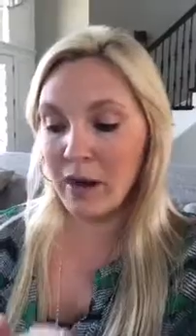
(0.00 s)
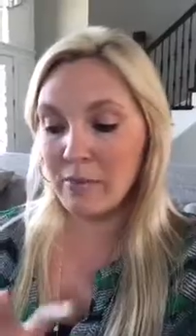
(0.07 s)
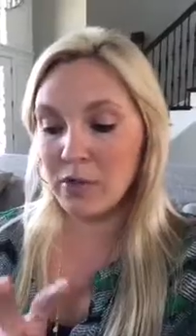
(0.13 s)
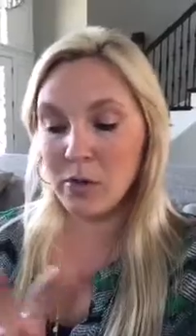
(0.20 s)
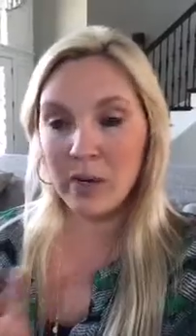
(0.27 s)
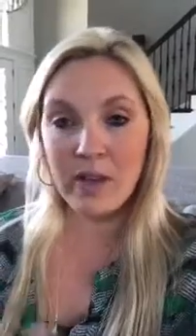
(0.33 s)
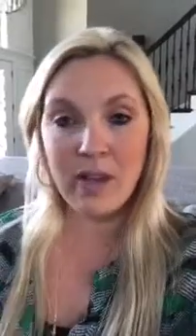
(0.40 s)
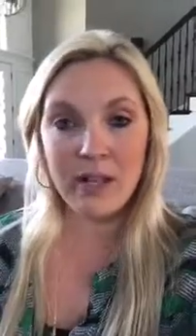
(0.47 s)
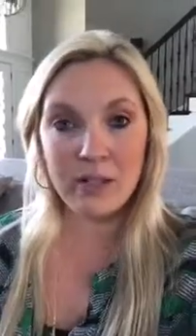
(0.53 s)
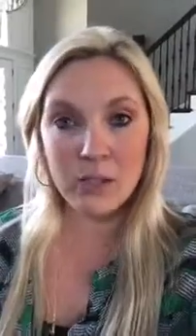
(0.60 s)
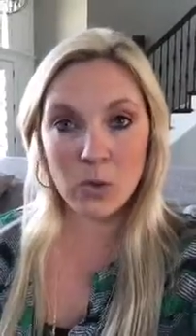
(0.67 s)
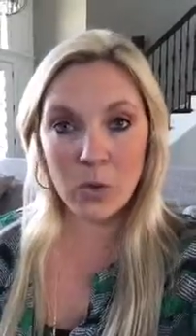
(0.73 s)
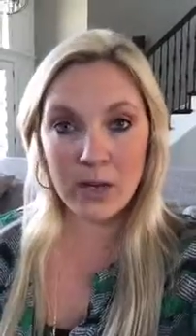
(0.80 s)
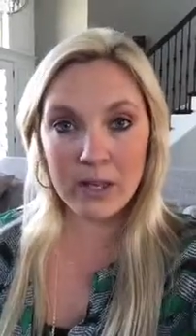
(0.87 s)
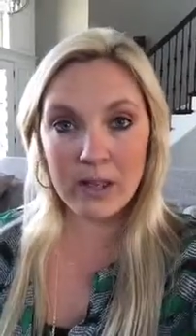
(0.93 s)
I'm doing that
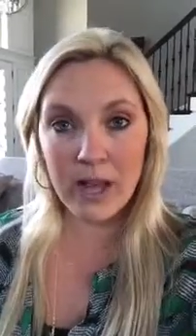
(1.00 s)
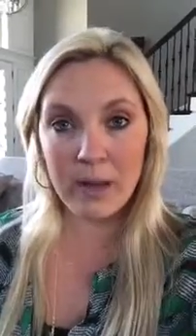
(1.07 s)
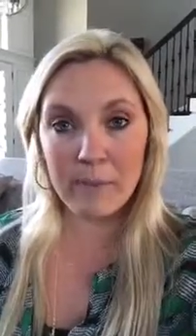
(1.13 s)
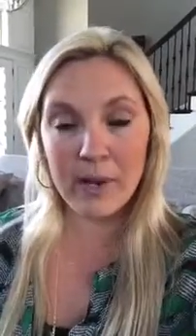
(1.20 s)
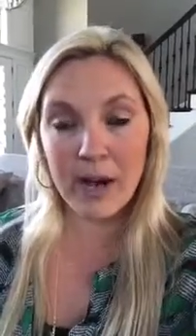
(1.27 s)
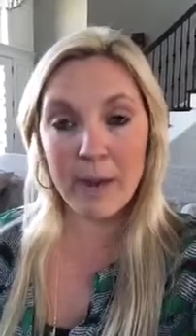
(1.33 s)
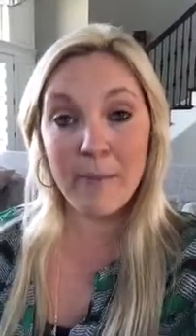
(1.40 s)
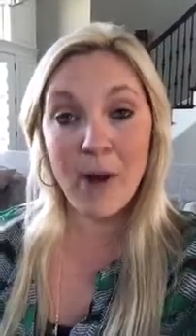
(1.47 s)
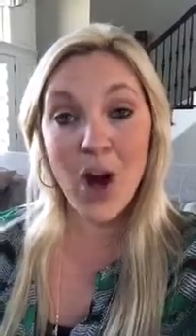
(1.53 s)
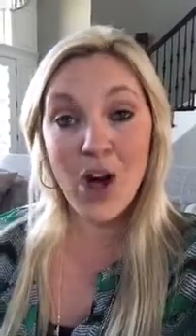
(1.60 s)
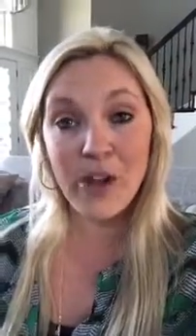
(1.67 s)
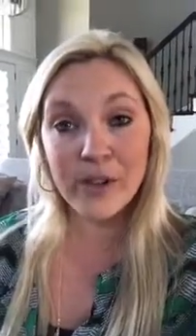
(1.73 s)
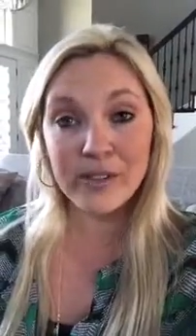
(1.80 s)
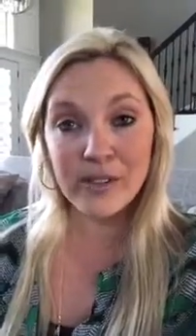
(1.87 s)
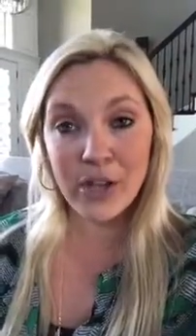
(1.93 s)
storyline, but I'm
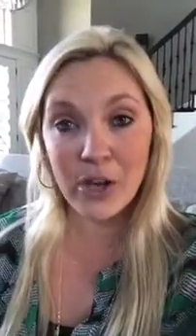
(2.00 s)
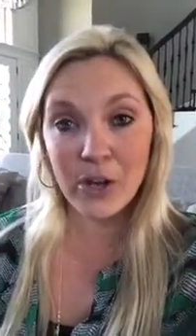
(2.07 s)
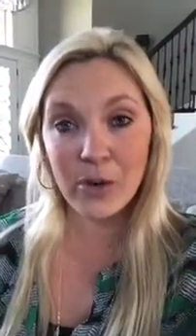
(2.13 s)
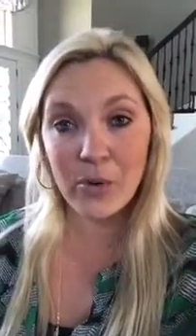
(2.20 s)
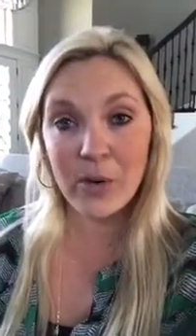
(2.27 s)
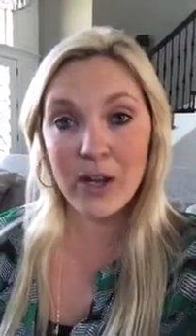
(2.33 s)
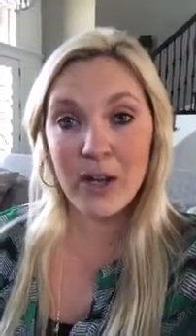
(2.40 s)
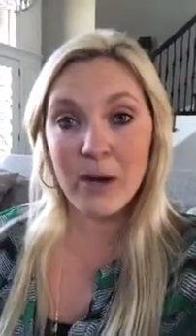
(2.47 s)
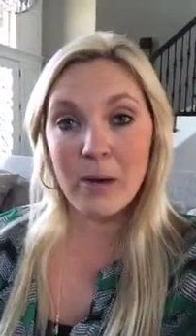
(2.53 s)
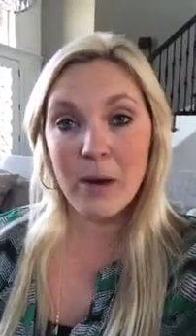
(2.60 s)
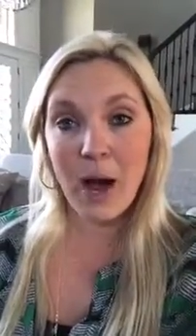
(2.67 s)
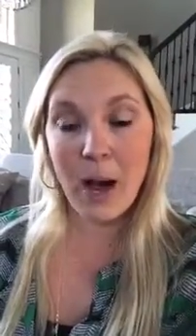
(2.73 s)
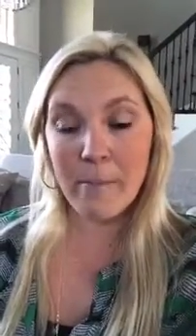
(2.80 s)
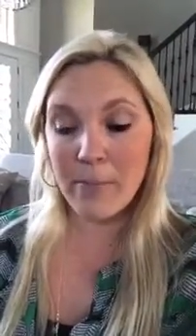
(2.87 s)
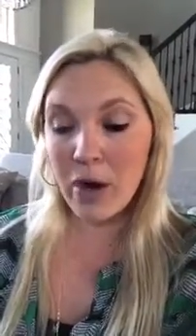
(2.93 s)
also
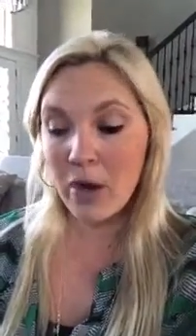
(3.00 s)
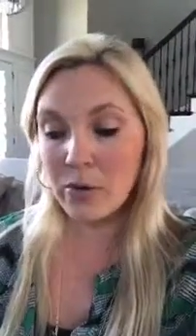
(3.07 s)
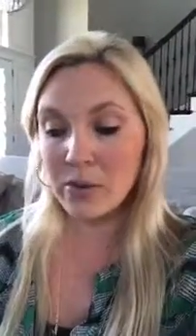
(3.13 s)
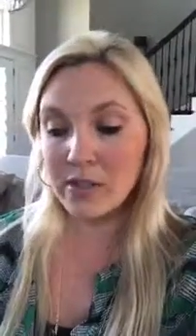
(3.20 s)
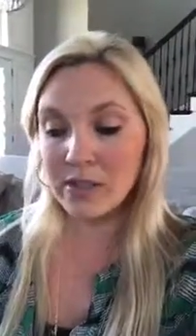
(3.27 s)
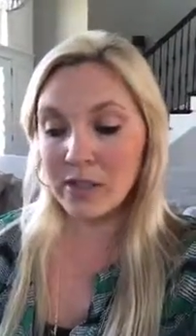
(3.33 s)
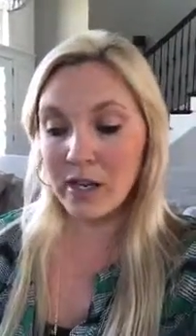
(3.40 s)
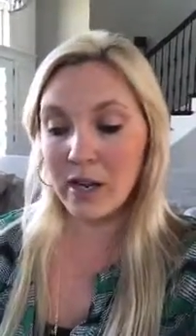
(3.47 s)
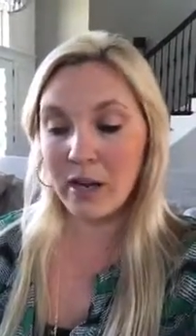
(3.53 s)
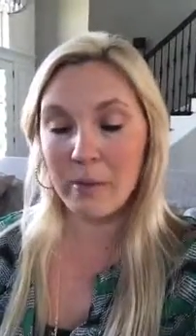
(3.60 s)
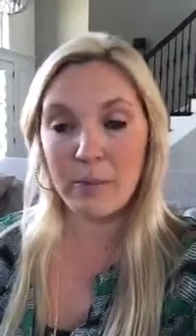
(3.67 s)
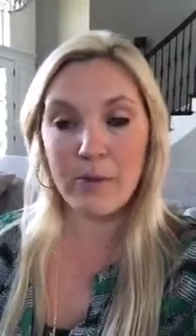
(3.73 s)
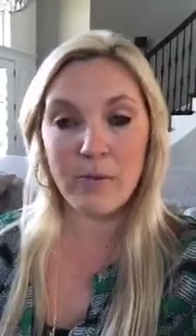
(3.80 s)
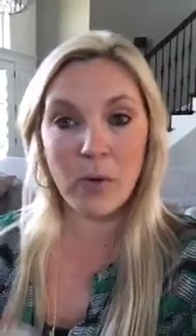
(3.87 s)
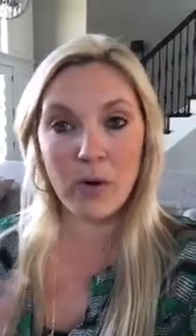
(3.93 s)
posting
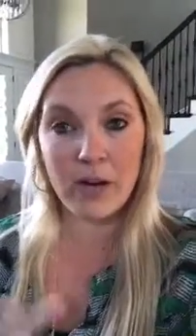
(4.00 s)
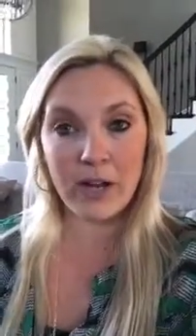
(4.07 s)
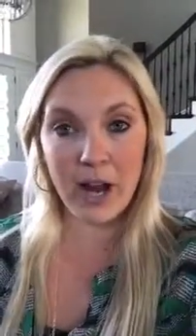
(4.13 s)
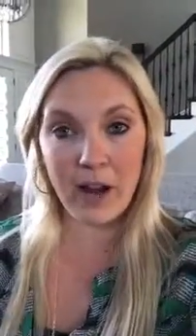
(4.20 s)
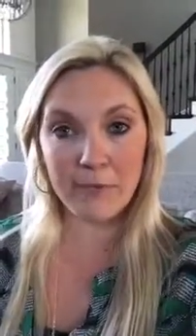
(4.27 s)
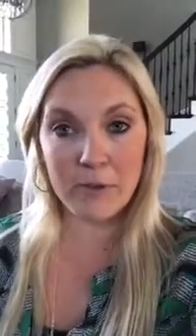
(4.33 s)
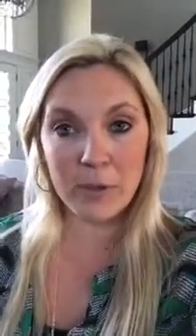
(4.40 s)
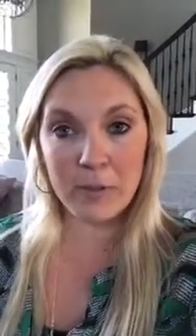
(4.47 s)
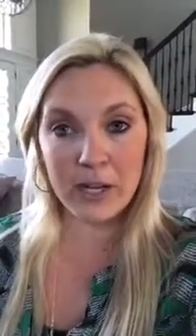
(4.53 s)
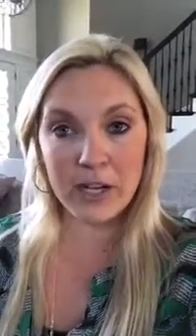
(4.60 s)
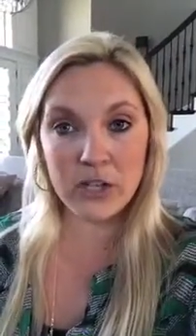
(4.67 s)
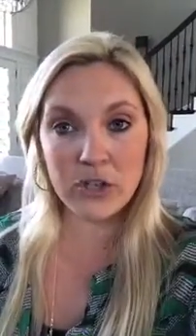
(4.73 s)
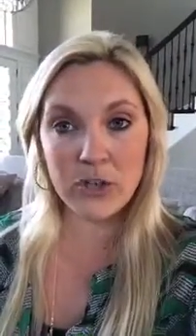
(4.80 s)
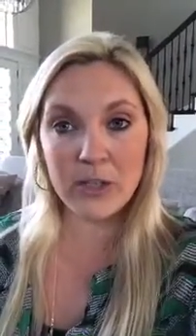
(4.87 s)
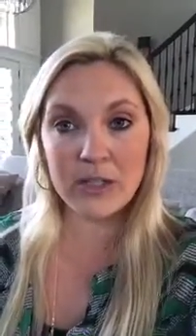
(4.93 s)
before and after
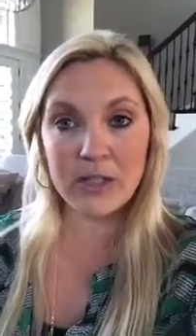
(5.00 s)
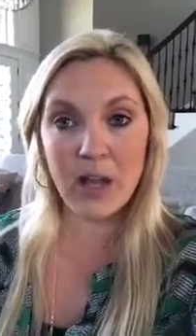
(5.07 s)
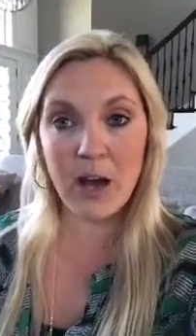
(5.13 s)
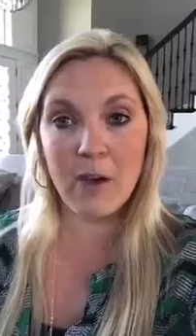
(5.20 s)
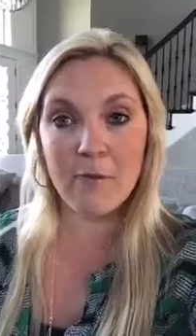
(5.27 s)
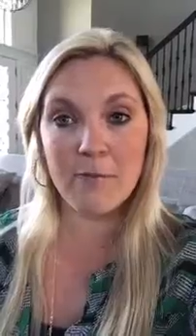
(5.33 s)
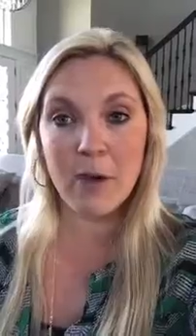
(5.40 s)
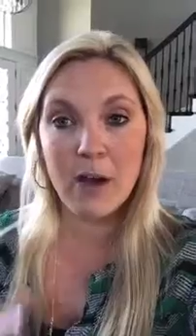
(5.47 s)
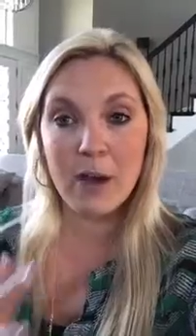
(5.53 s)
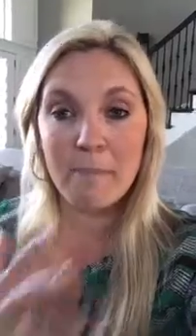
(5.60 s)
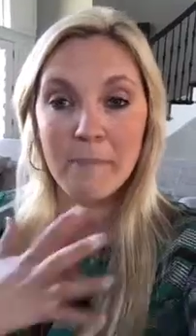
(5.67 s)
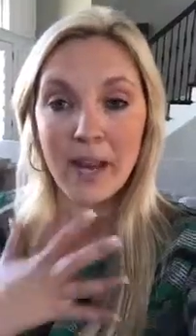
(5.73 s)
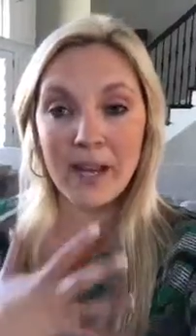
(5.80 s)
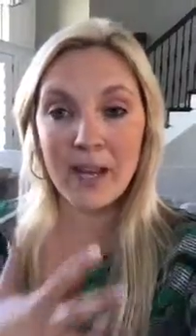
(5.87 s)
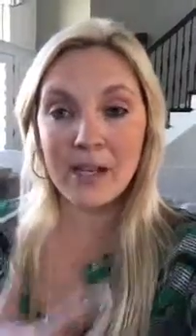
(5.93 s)
pictures of
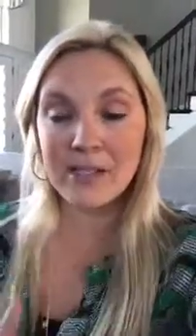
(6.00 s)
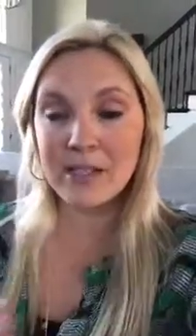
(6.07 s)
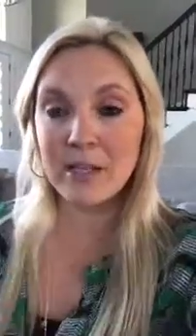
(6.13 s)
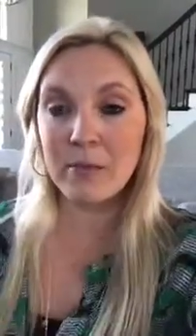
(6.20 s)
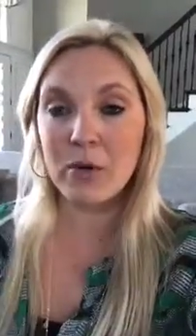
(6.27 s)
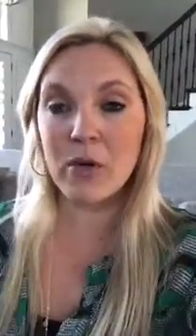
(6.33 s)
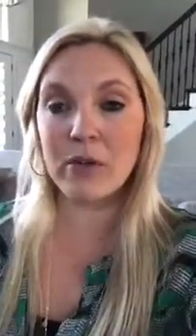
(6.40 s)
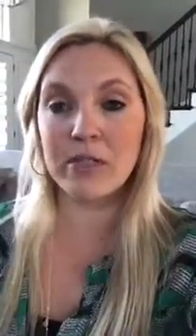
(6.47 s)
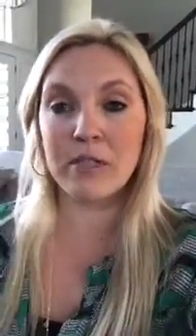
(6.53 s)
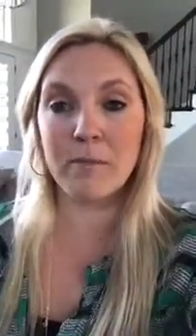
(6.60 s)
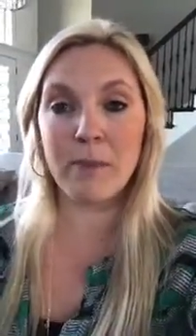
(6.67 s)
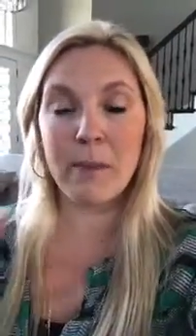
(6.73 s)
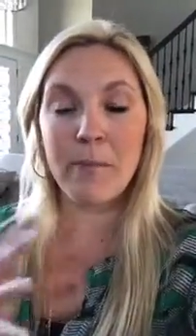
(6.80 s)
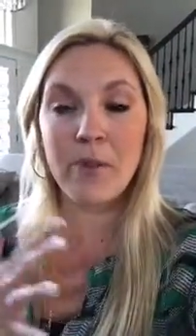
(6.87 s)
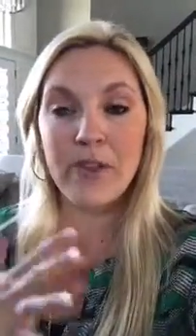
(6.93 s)
my customers and
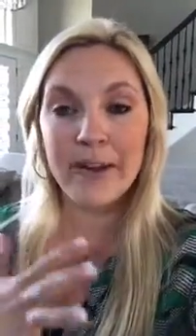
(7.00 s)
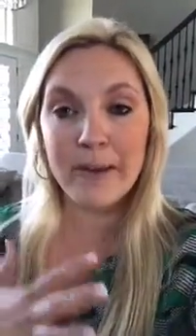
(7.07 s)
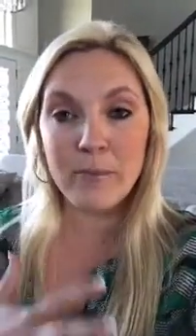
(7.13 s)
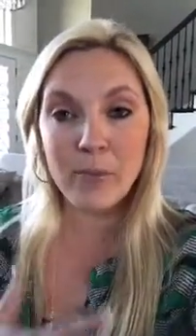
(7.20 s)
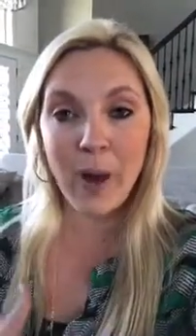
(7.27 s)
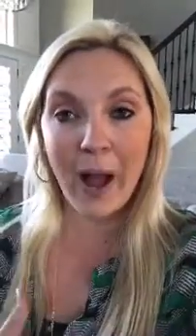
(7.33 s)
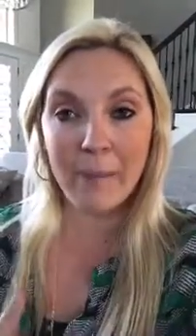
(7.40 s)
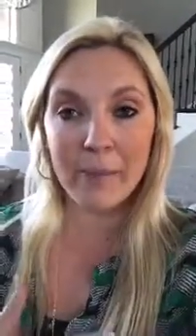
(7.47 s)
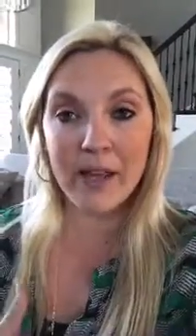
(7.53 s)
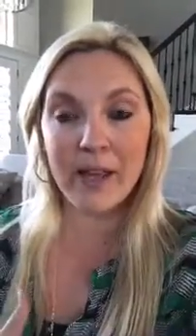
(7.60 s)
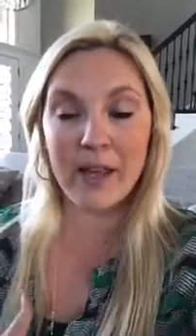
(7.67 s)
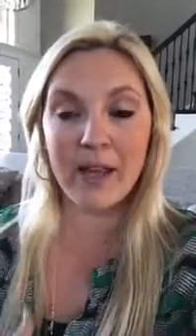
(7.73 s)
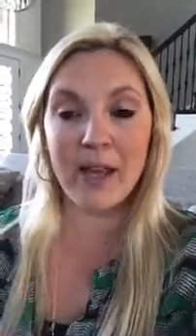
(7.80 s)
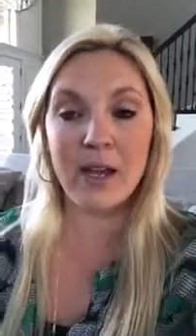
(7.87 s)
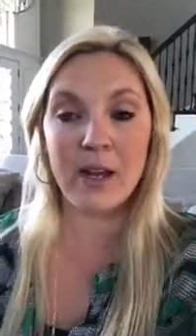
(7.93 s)
people that I'm
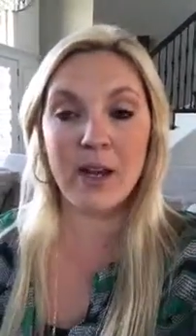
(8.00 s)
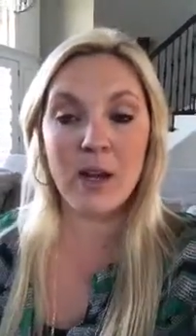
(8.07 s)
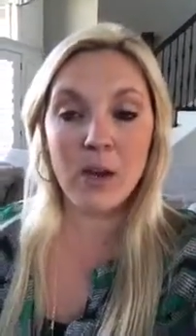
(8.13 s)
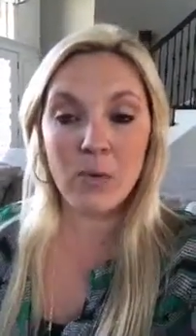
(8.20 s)
wrapping and